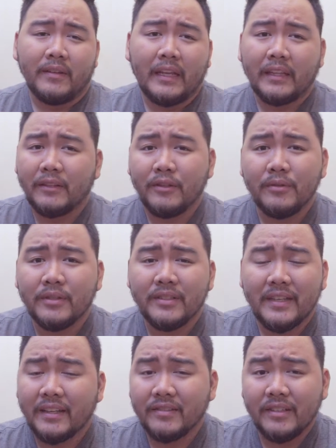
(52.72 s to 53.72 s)
that
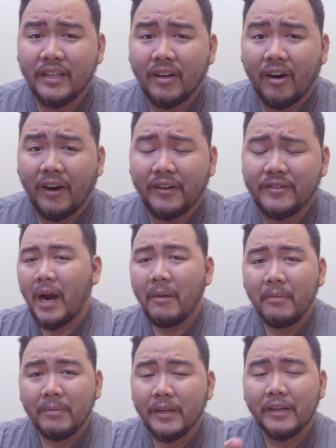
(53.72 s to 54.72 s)
uses SD card.
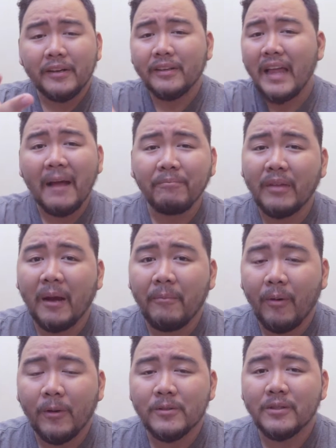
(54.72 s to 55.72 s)
Probably your
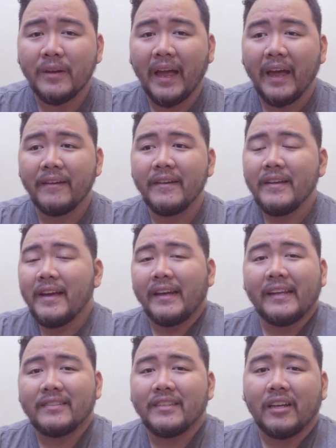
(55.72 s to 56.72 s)
laptop also had
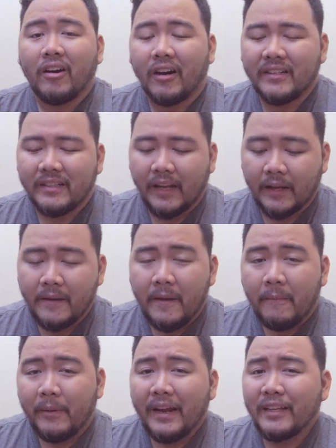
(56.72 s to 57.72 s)
an SD card slot,
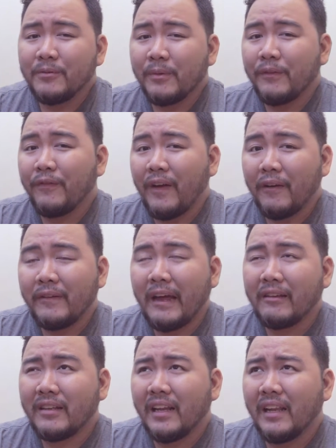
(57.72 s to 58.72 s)
but as we found
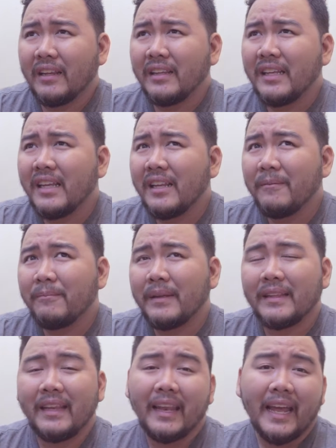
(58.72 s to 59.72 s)
out a little
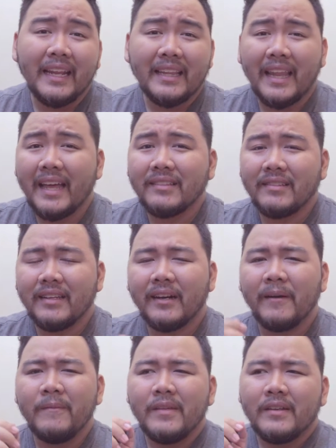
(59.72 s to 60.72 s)
bit late last
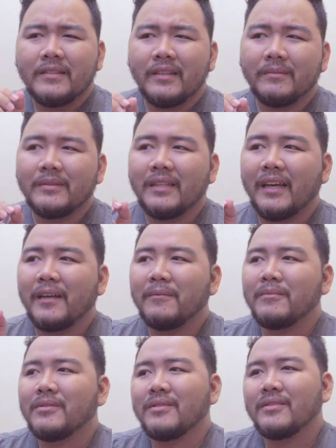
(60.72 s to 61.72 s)
year,
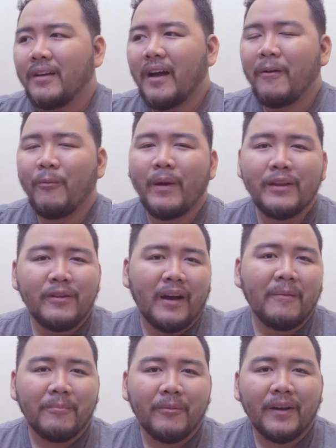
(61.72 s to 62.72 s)
sometimes when you
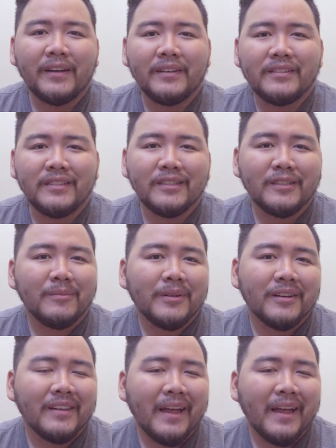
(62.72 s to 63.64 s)
upgrade your system on your